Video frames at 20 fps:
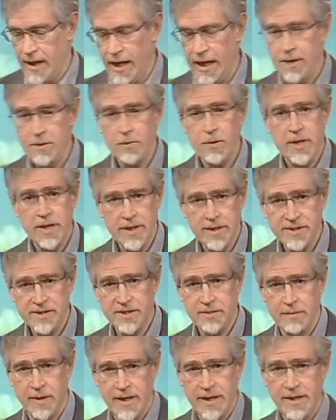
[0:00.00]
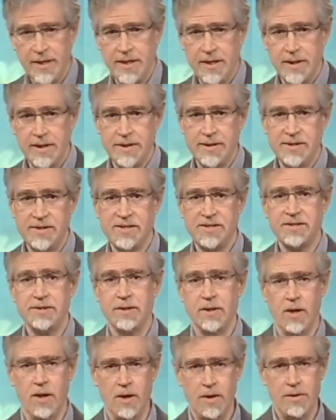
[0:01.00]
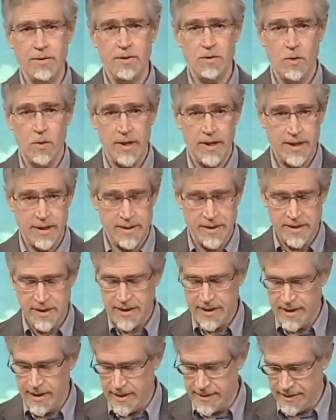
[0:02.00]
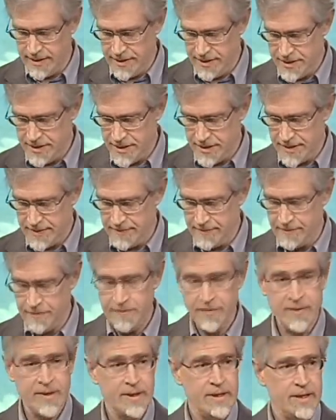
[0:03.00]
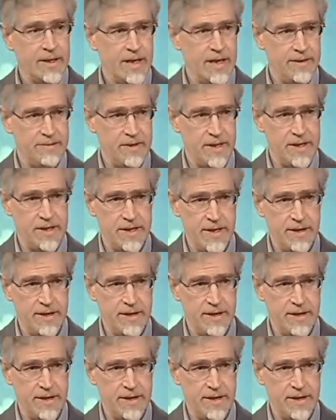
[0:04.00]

I raised my kids all the way into college, and they